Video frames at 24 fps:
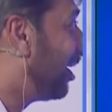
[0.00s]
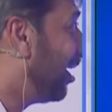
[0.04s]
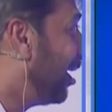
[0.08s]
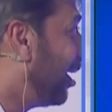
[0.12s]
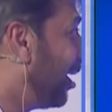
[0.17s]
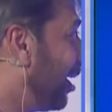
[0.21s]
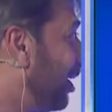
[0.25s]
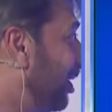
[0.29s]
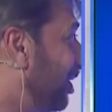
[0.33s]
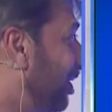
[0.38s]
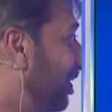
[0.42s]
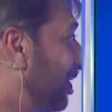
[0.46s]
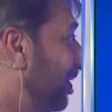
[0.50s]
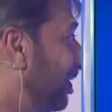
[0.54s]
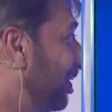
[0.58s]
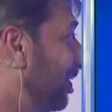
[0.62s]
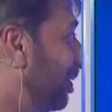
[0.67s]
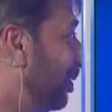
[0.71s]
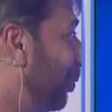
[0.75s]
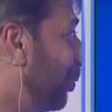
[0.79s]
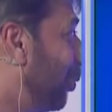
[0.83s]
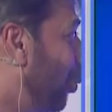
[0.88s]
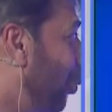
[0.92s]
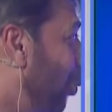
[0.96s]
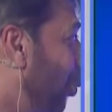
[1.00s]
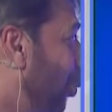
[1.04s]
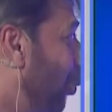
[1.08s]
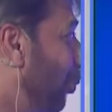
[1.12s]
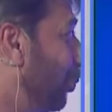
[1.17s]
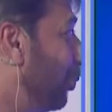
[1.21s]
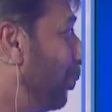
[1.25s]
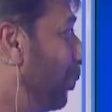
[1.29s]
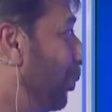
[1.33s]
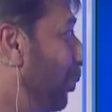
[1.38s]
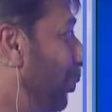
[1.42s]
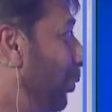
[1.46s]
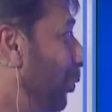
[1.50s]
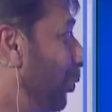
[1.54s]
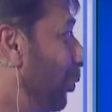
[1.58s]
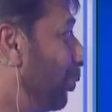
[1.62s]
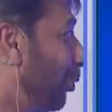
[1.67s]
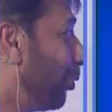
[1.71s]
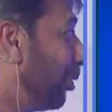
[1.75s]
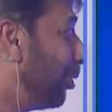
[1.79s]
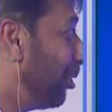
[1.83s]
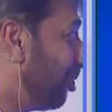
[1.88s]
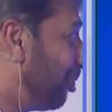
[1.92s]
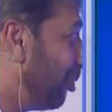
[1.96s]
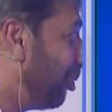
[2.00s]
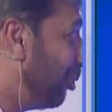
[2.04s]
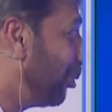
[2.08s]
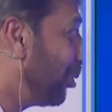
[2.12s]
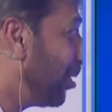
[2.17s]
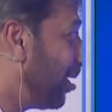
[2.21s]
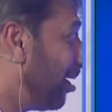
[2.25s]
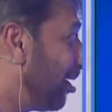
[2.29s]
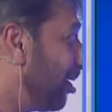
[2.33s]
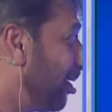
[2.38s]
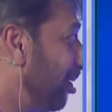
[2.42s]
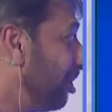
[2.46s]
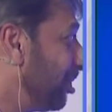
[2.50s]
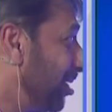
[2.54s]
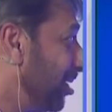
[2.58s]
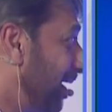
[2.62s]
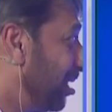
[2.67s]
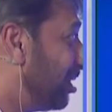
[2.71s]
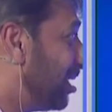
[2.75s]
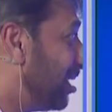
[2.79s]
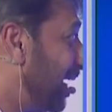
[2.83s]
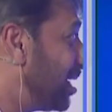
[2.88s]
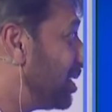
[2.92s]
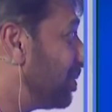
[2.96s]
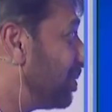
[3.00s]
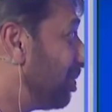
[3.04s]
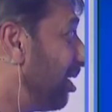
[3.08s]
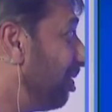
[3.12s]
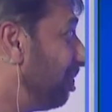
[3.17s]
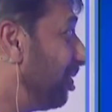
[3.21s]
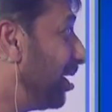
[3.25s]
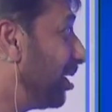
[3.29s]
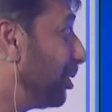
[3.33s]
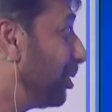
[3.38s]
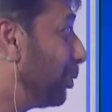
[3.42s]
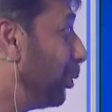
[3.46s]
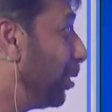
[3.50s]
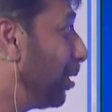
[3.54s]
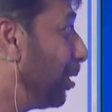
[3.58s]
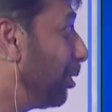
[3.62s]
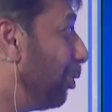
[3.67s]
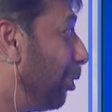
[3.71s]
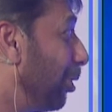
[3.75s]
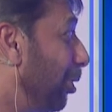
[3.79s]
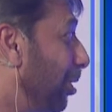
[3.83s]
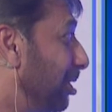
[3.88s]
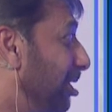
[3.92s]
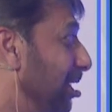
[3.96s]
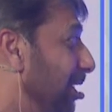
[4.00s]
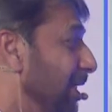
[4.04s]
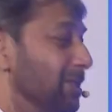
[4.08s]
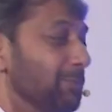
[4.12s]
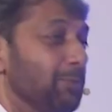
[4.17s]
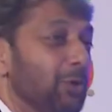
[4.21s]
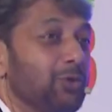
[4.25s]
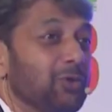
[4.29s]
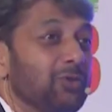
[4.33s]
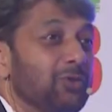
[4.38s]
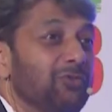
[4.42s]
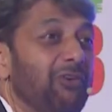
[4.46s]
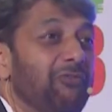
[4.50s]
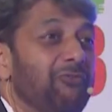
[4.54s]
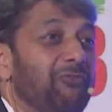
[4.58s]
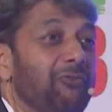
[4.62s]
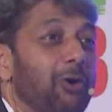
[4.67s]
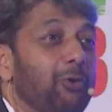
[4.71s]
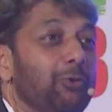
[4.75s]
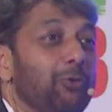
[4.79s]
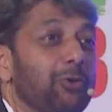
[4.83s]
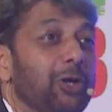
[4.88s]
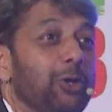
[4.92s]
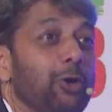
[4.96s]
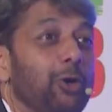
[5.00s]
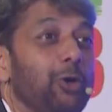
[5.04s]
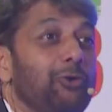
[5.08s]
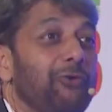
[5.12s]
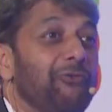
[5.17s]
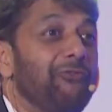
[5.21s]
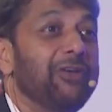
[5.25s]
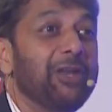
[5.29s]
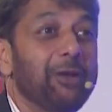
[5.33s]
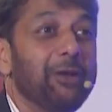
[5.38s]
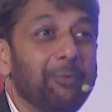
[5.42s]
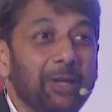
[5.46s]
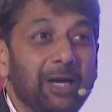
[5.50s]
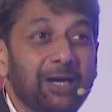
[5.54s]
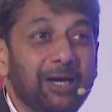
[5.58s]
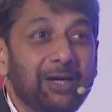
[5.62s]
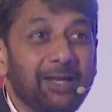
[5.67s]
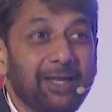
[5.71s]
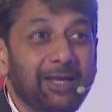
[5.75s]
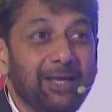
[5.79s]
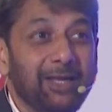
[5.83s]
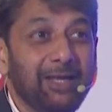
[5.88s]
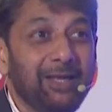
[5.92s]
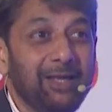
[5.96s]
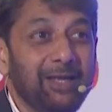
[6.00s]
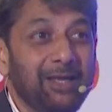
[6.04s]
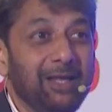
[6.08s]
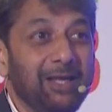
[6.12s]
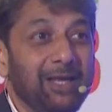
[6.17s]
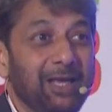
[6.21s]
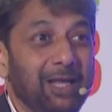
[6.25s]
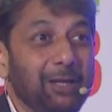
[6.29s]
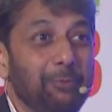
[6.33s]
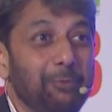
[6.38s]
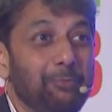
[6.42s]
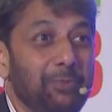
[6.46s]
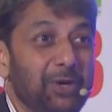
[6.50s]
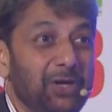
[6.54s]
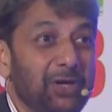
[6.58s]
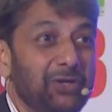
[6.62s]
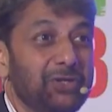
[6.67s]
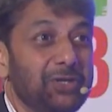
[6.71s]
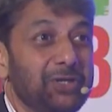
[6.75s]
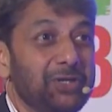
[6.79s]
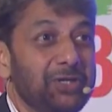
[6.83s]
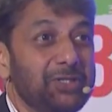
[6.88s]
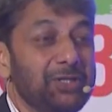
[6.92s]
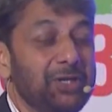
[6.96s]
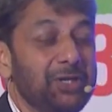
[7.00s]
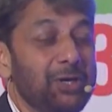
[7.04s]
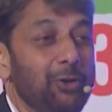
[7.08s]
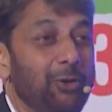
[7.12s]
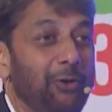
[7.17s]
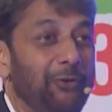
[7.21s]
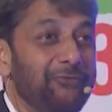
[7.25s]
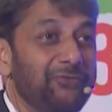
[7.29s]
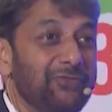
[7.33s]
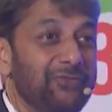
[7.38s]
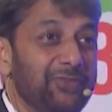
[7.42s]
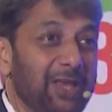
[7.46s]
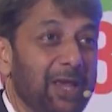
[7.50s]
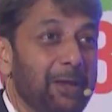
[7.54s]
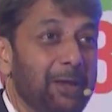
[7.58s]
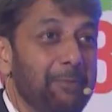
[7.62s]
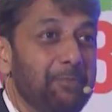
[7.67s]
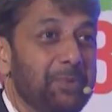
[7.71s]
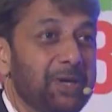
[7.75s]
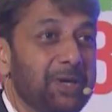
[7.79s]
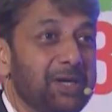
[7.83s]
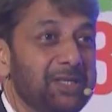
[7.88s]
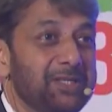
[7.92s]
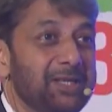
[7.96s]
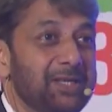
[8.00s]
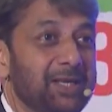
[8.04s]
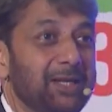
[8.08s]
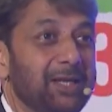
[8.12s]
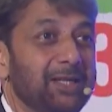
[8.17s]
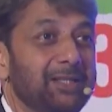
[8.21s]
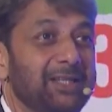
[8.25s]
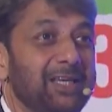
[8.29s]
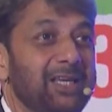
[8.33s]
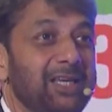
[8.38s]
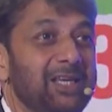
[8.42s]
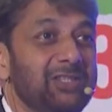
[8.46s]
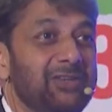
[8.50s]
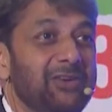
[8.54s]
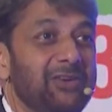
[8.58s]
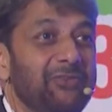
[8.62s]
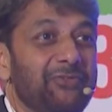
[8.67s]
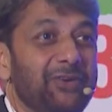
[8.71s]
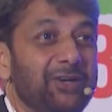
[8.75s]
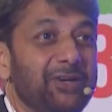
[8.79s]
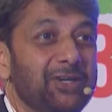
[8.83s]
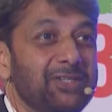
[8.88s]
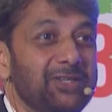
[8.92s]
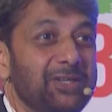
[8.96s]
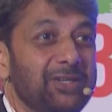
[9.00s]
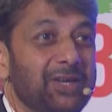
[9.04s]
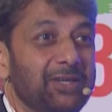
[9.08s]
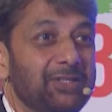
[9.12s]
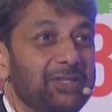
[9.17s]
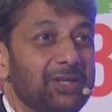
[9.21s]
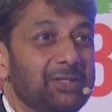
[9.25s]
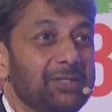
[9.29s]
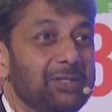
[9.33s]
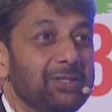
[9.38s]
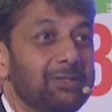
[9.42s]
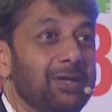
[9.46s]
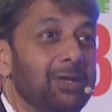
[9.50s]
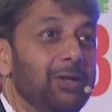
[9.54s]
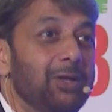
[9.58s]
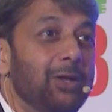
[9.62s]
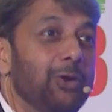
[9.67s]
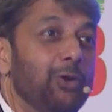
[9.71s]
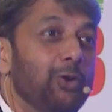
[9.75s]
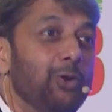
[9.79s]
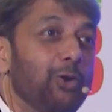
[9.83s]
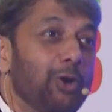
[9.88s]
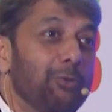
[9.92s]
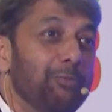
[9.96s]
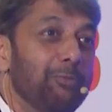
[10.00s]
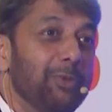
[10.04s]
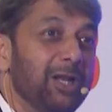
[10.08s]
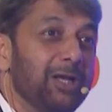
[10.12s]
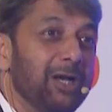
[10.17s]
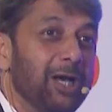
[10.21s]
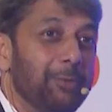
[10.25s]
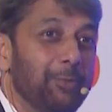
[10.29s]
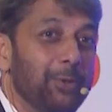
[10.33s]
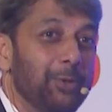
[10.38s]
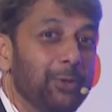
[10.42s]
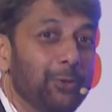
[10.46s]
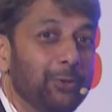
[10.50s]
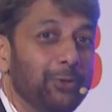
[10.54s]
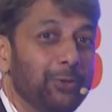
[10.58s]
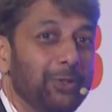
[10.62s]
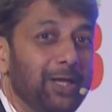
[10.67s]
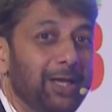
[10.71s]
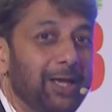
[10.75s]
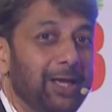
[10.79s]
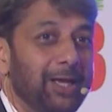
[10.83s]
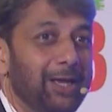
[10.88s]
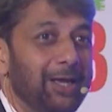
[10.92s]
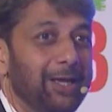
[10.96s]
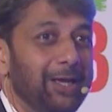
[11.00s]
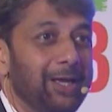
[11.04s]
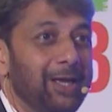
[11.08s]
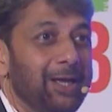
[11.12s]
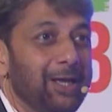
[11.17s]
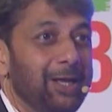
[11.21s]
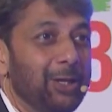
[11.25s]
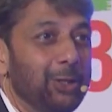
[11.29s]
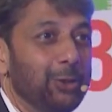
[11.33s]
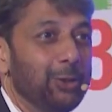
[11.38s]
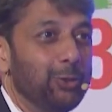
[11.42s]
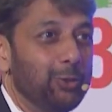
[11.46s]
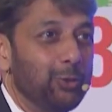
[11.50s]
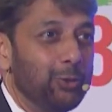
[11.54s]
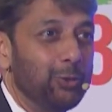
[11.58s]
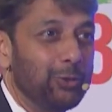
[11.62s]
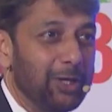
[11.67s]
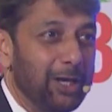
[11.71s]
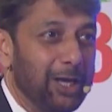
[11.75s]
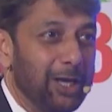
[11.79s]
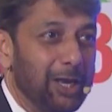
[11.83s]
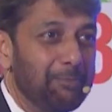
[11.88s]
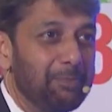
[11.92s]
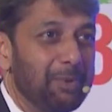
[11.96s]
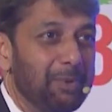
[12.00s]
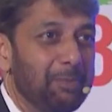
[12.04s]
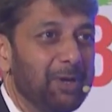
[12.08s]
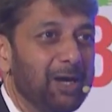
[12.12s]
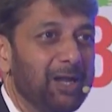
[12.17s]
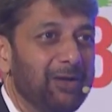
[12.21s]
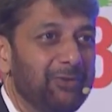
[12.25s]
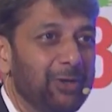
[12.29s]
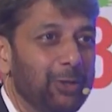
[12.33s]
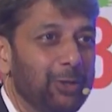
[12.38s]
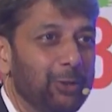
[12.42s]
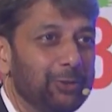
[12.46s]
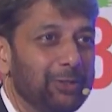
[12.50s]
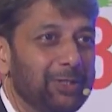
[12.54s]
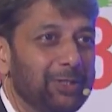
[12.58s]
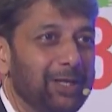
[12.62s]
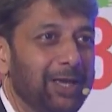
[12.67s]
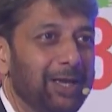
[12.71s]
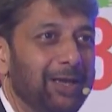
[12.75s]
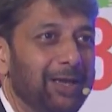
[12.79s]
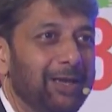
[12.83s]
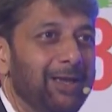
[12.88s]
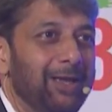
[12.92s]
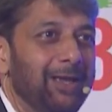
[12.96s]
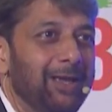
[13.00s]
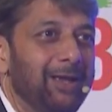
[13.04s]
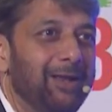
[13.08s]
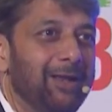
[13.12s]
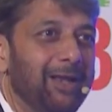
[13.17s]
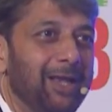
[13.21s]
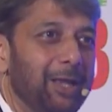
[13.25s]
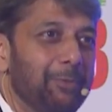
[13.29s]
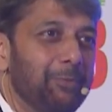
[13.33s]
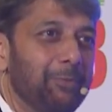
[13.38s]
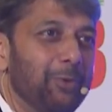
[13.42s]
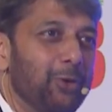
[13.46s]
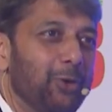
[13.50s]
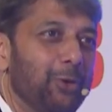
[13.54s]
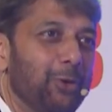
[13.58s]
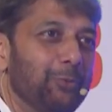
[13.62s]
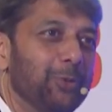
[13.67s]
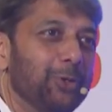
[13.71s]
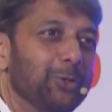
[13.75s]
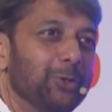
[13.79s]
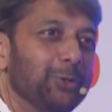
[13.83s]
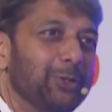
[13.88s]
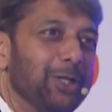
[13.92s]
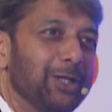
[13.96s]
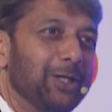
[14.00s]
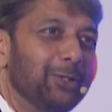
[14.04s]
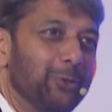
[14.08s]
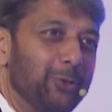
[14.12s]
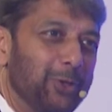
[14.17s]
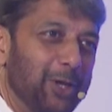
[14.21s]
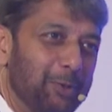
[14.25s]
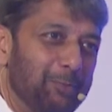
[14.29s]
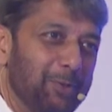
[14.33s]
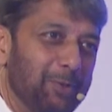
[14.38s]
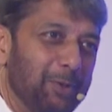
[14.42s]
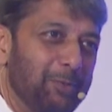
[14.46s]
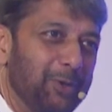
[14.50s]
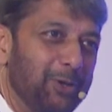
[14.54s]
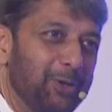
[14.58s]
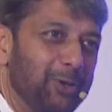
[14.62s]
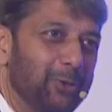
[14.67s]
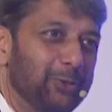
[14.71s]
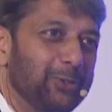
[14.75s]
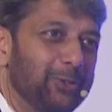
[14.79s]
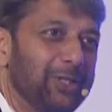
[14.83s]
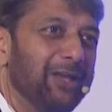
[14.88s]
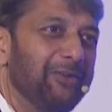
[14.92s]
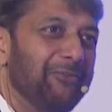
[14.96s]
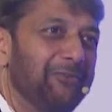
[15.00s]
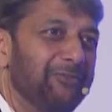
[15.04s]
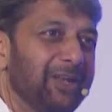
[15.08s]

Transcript: Clinic, home, 24-hour. And that's why we are doing all these, because we found a lot of variability in pressures of same person in these different stages. Normal ghar pe hota hai, to clinic mein badha hua hota hai. Clinic mein normal hota hai, to ghar pe padha hota hai.